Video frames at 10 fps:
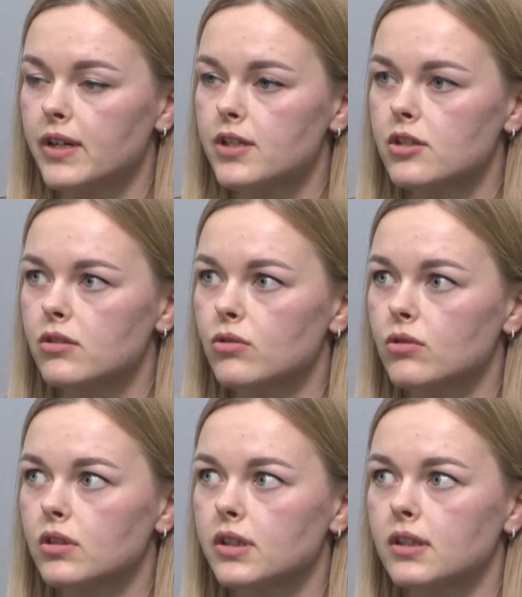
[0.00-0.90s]
of bias,
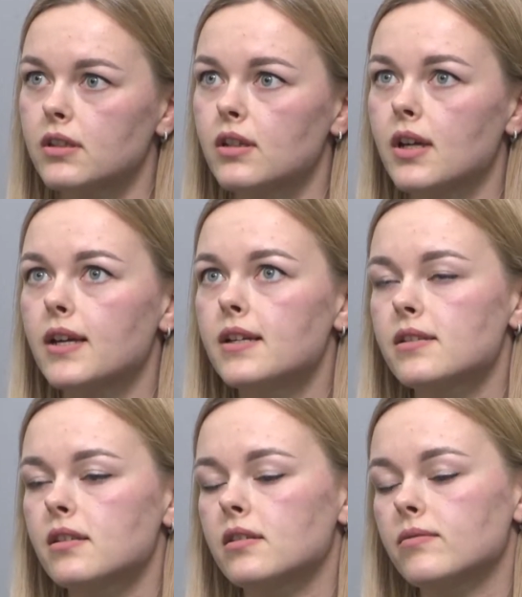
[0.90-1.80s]
and if they create
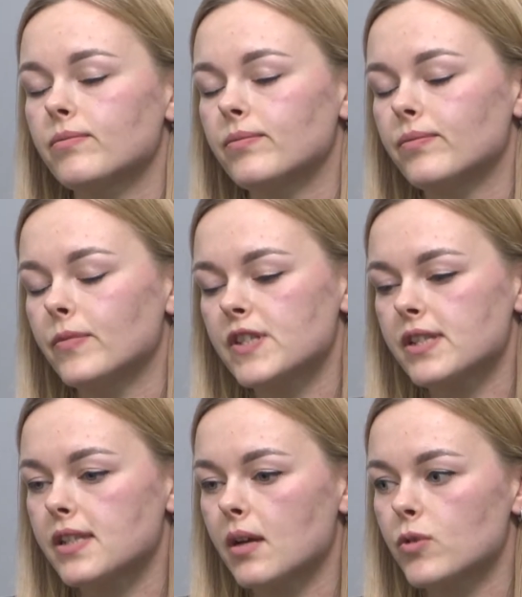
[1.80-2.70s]
some bias,
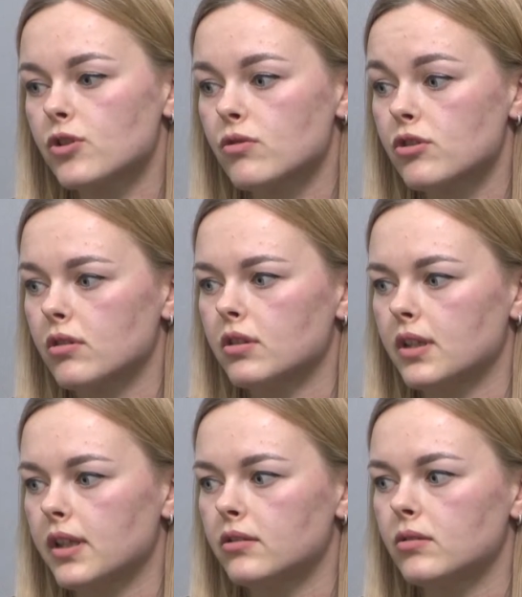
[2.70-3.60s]

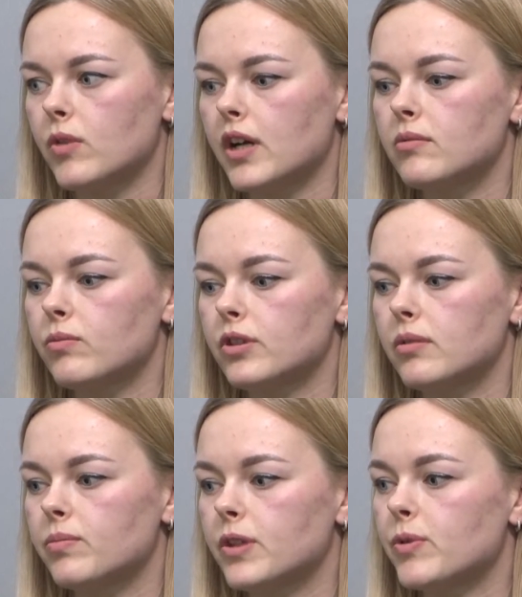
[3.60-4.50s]
such
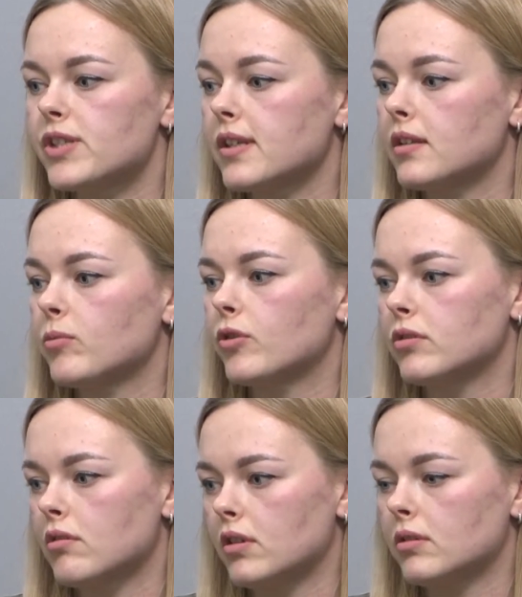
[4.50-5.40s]

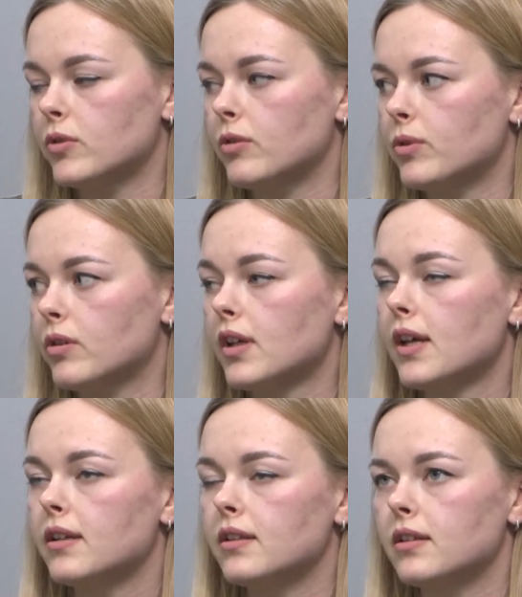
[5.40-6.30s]
artificial
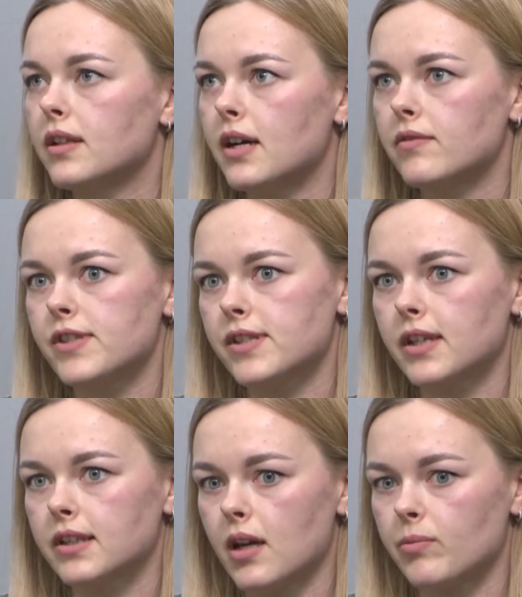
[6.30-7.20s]
intelligence systems should be
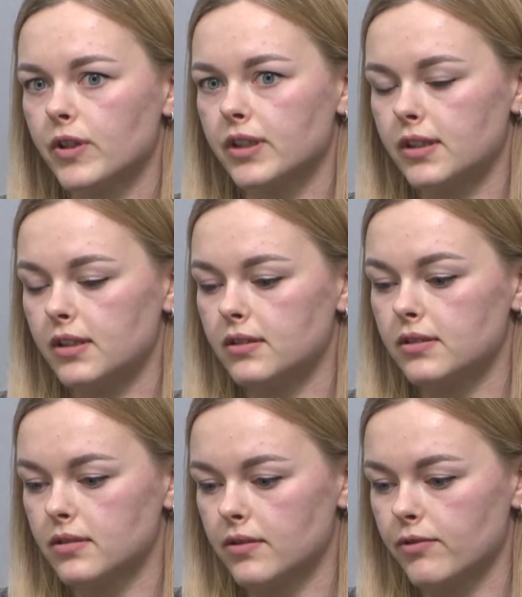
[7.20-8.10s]
under
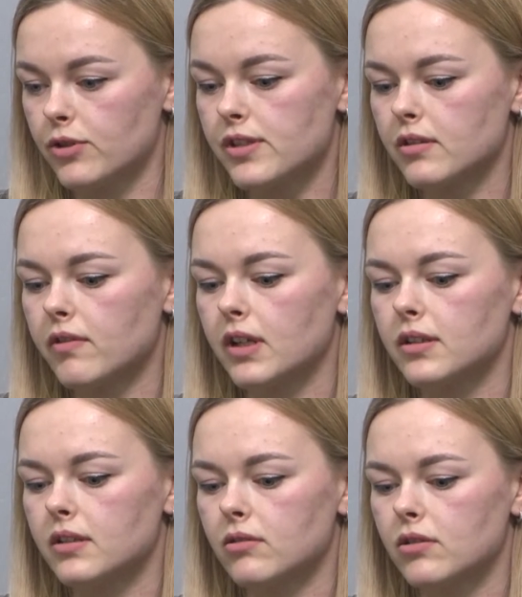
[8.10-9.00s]
continuous
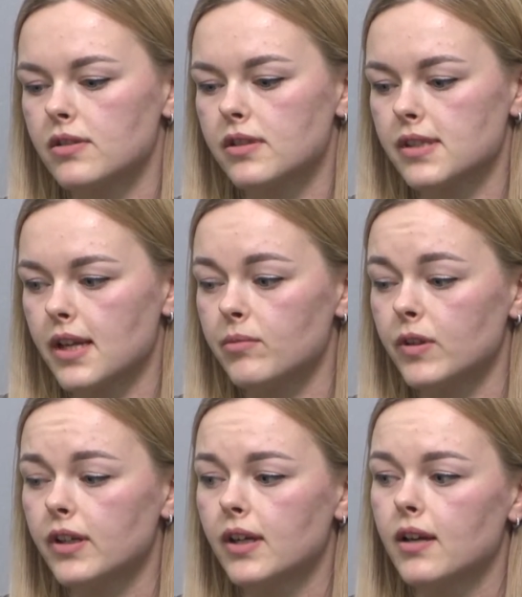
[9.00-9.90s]
control on
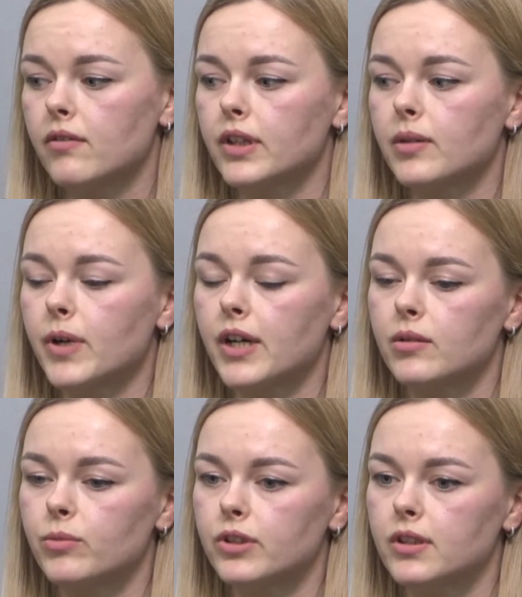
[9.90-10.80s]
all phases
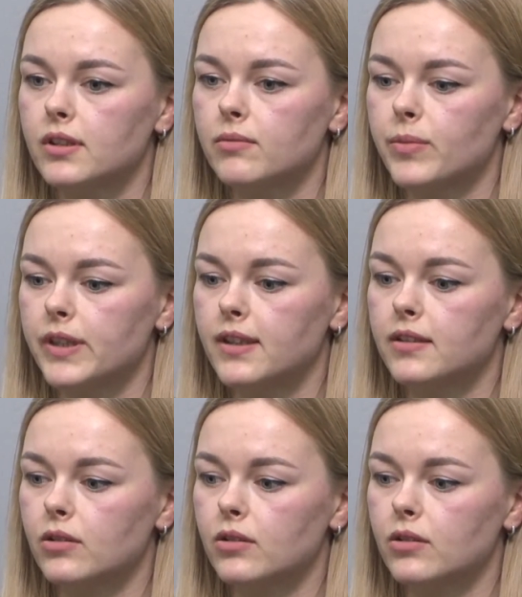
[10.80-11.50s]
of operation.